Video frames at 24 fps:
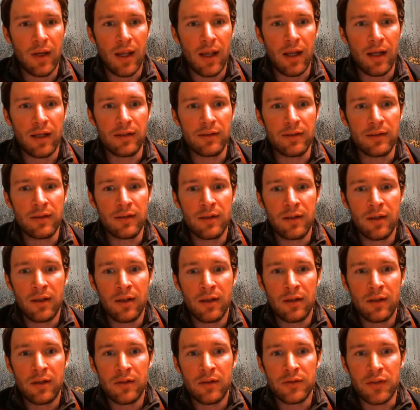And
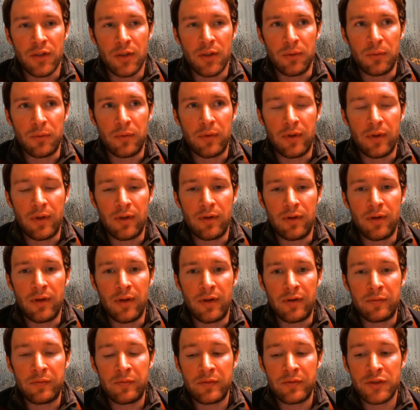so
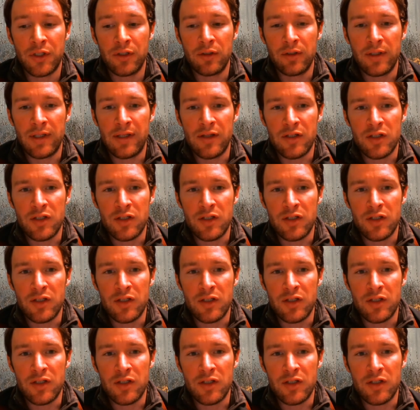certainly